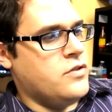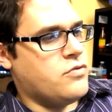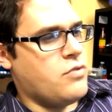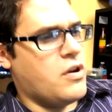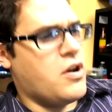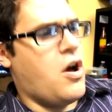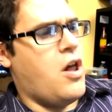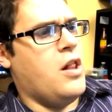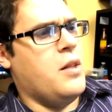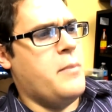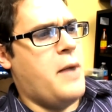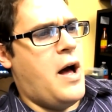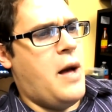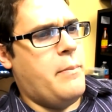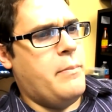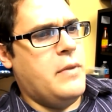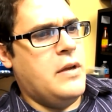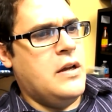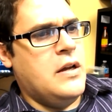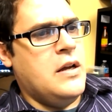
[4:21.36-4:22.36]
so I call him
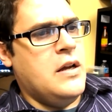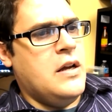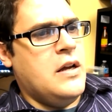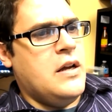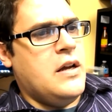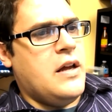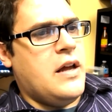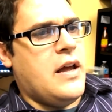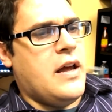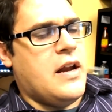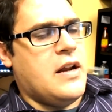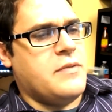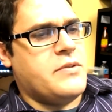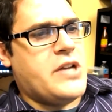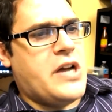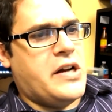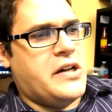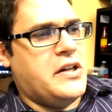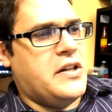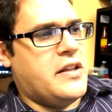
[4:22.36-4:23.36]
up, and I'm
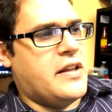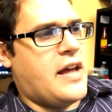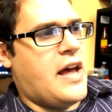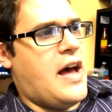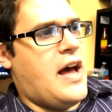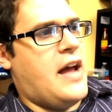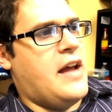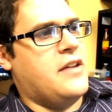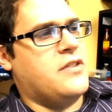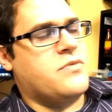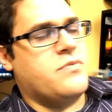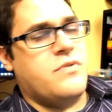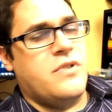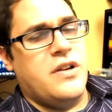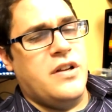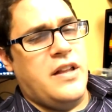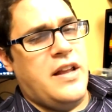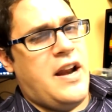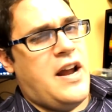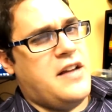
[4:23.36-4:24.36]
talking to the guy. He's a
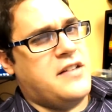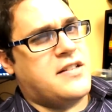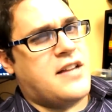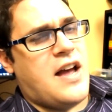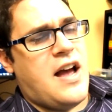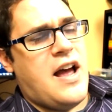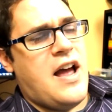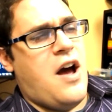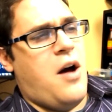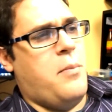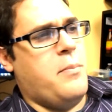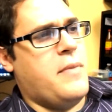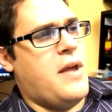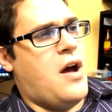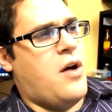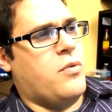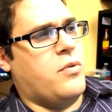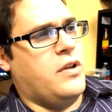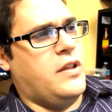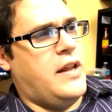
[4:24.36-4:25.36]
really nice guy, helped
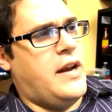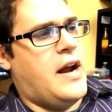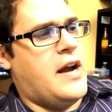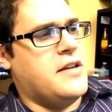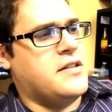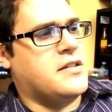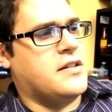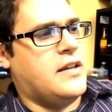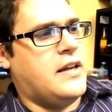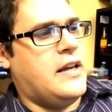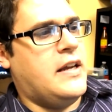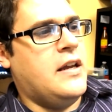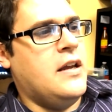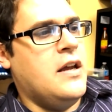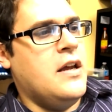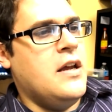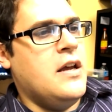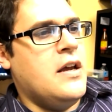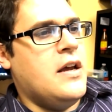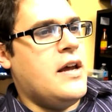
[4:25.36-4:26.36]
me out really nicely.
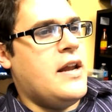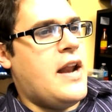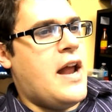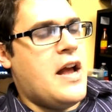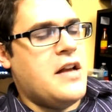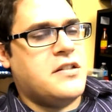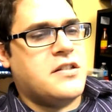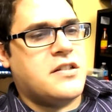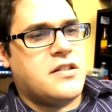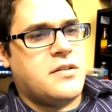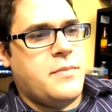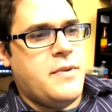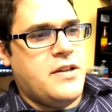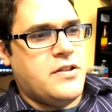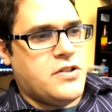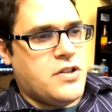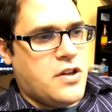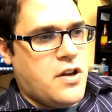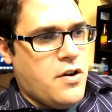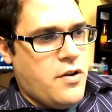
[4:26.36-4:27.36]
And he asks me
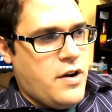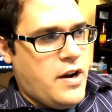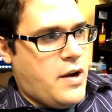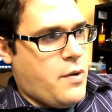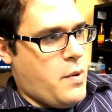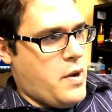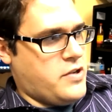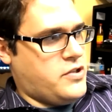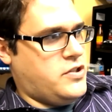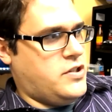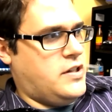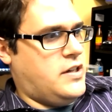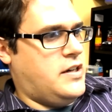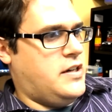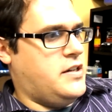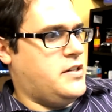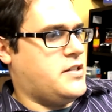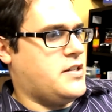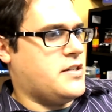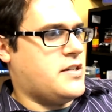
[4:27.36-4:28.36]
a security question,
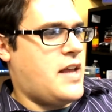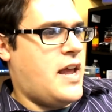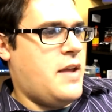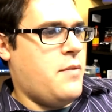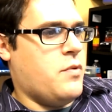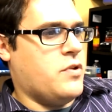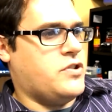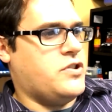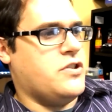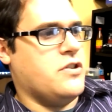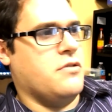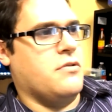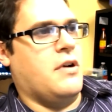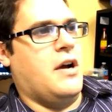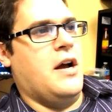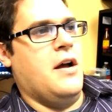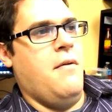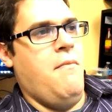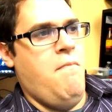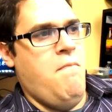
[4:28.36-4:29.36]
and he says, hey, what's
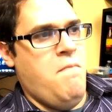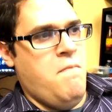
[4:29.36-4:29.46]
your